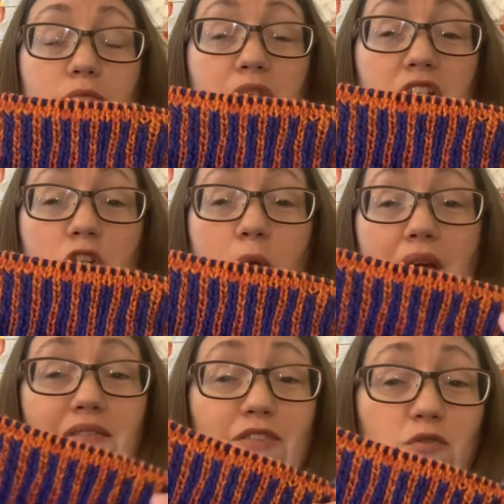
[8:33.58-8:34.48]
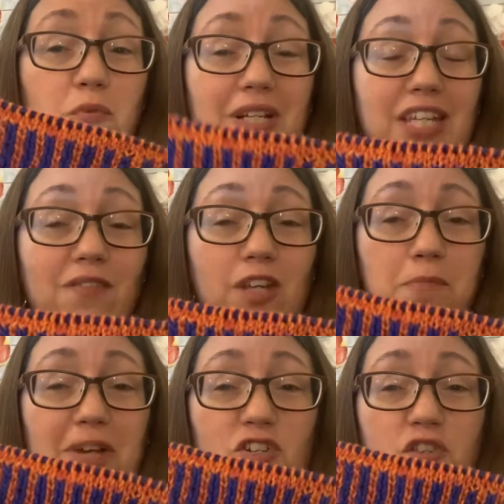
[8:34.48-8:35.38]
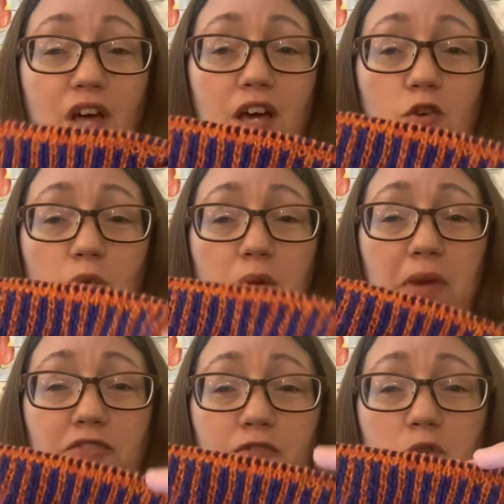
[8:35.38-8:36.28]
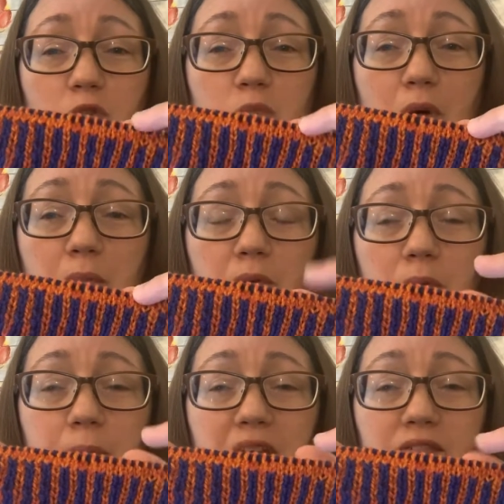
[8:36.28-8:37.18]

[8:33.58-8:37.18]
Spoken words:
really know, I haven't even really given it much thought where my first bubble will be,